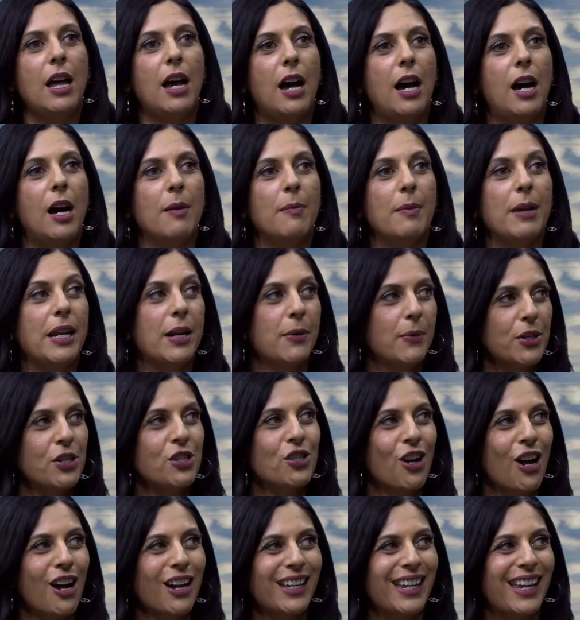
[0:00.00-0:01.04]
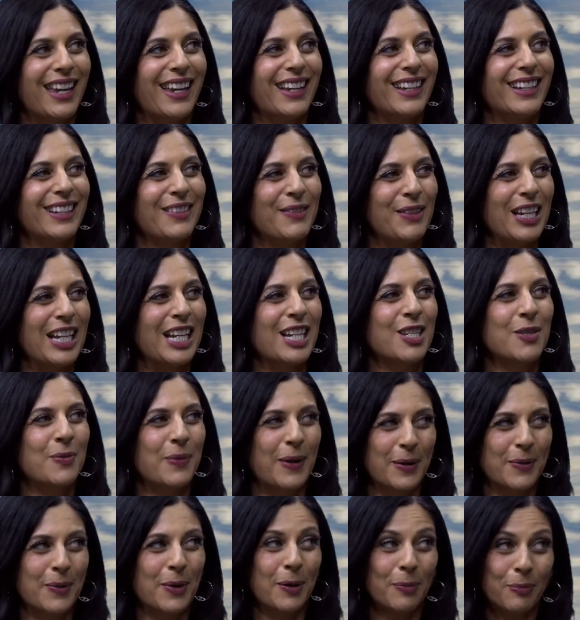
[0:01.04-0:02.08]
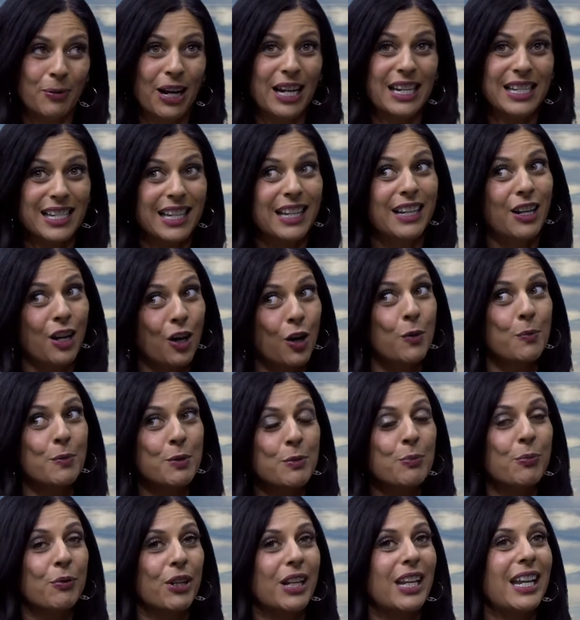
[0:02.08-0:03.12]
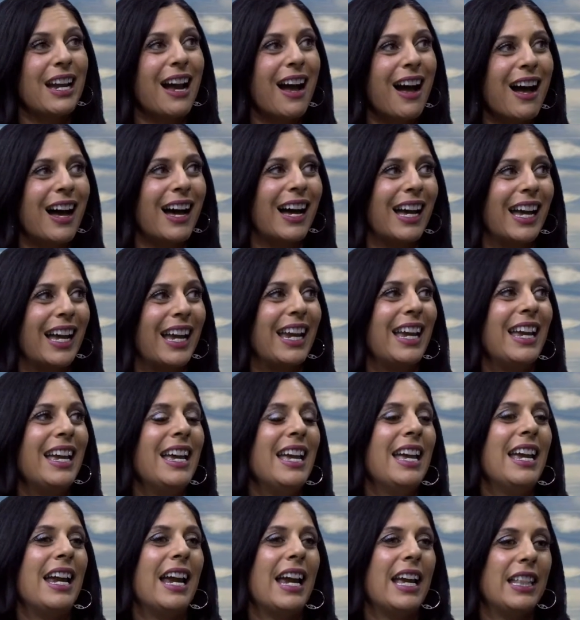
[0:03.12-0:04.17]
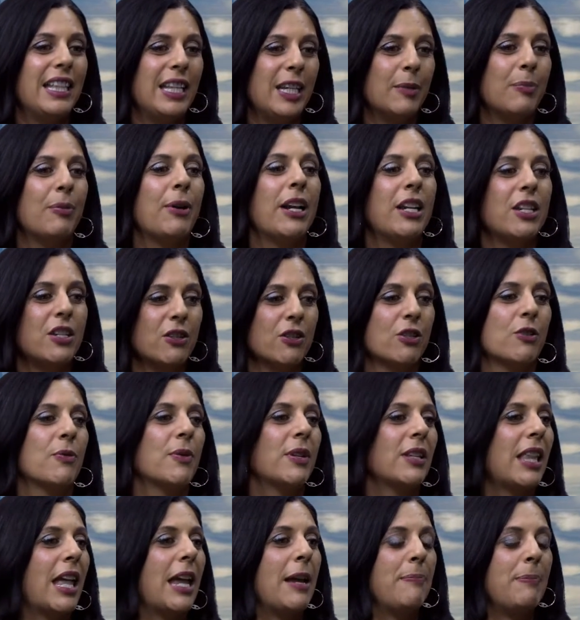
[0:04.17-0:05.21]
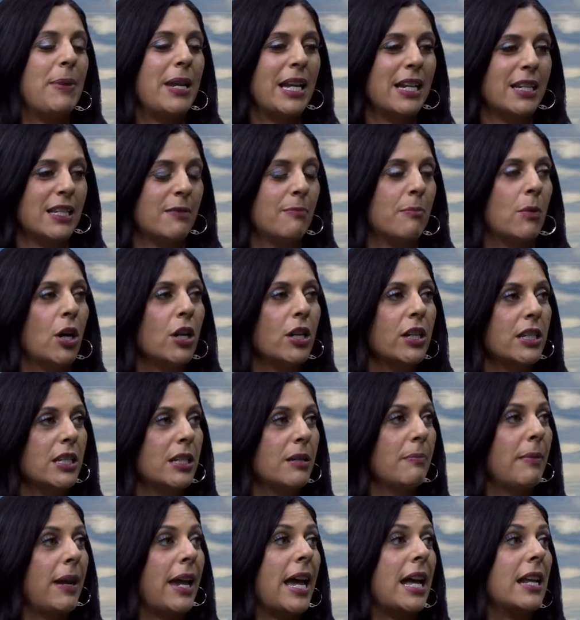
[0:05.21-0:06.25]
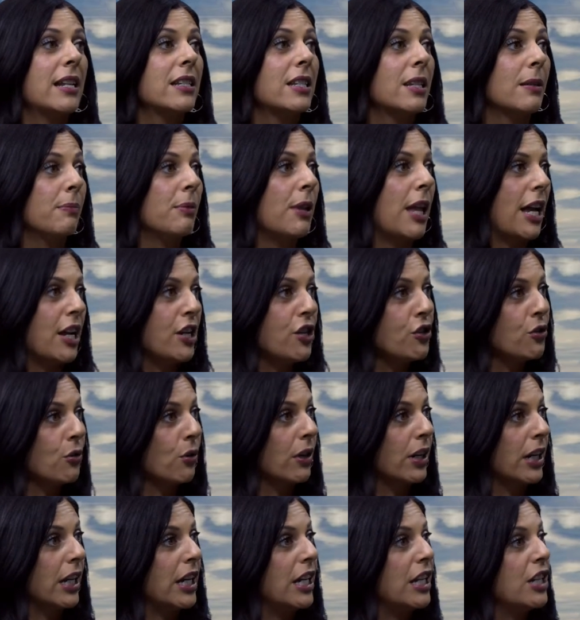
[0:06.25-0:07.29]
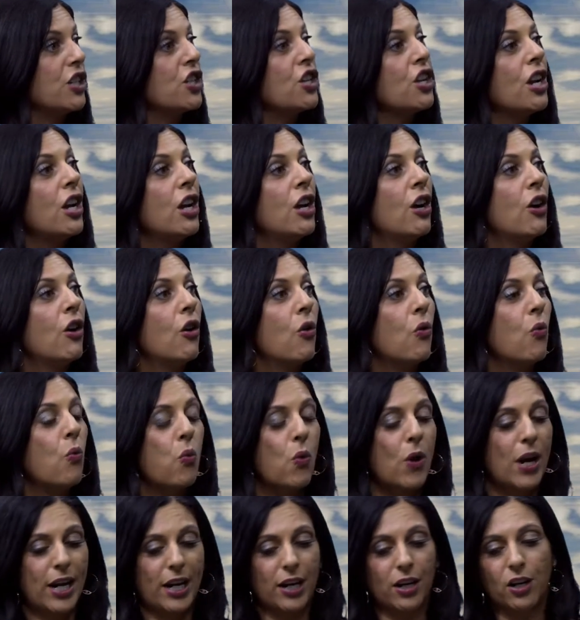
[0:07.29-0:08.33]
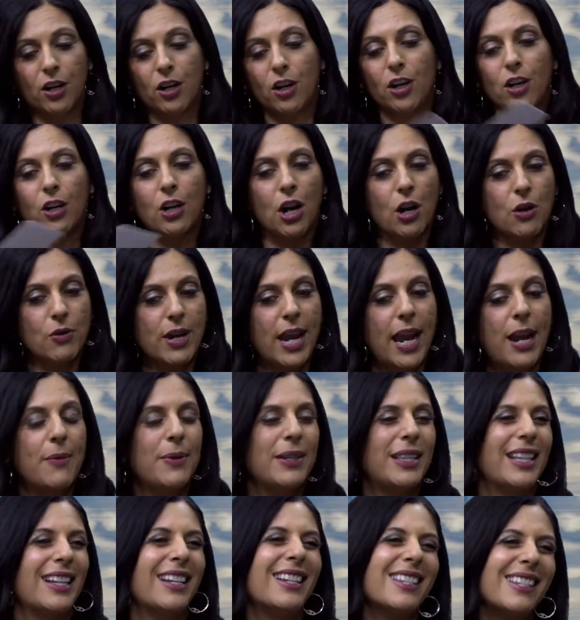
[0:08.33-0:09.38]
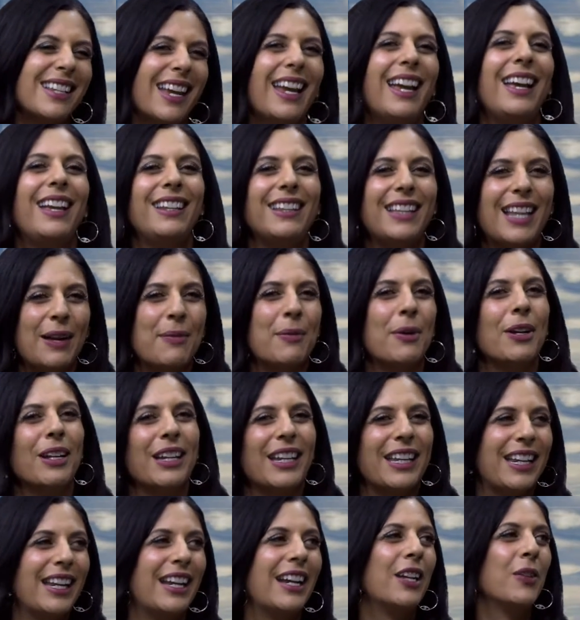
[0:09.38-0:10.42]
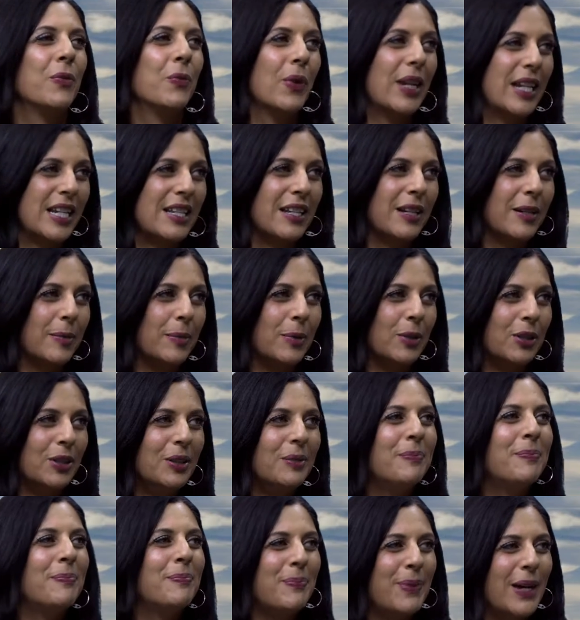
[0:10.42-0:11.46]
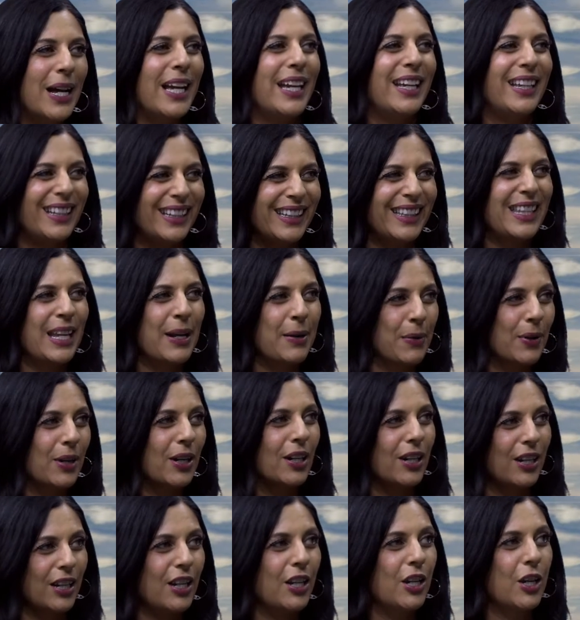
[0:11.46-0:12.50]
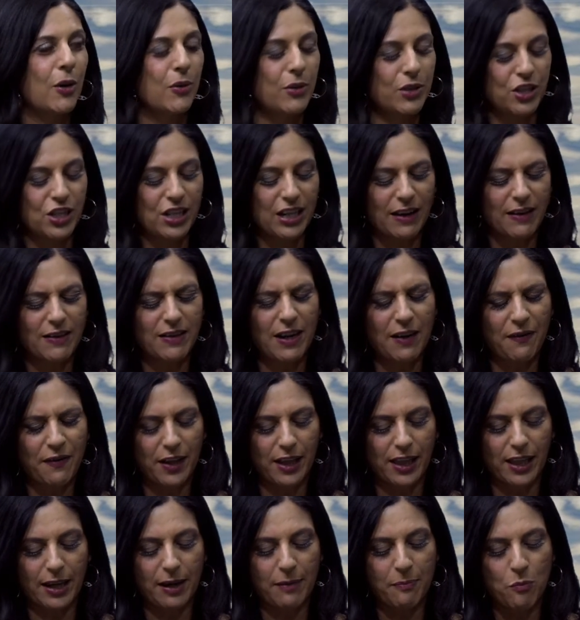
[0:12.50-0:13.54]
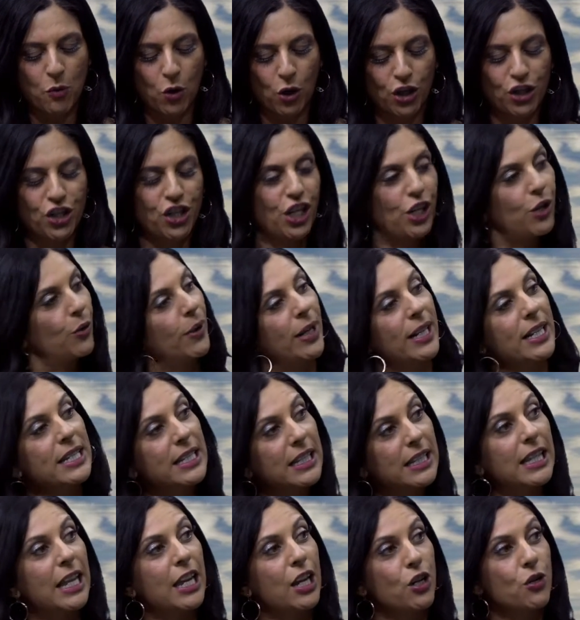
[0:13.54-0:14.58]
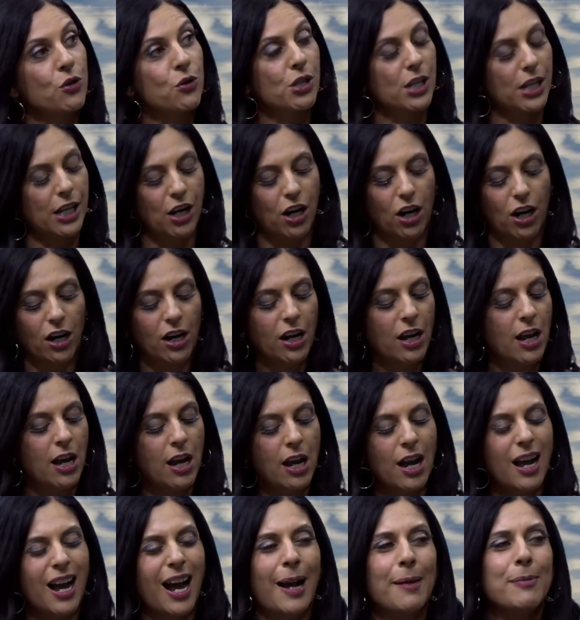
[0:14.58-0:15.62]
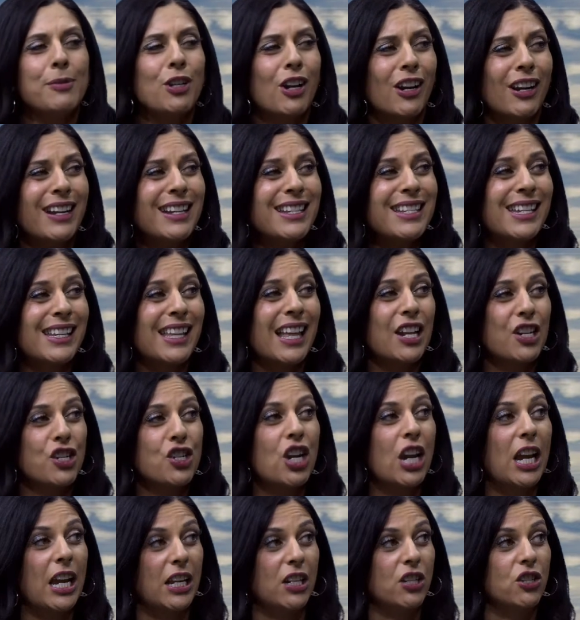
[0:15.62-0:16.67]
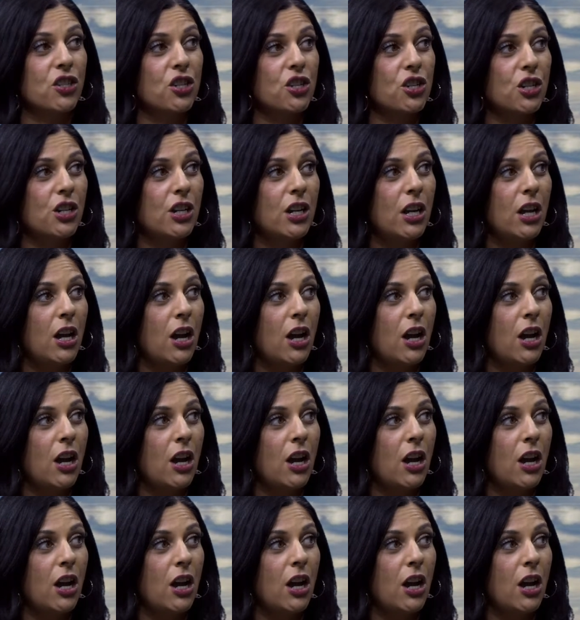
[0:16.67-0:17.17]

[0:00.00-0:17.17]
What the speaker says: And it was shocking because we were pricing homes pretty high, and the appraisers were like, because of market demand, supply shortage, we're okay with this. And they weren't getting unreasonable, but they were, definitely more generous than they usually are. I'm starting to see that change.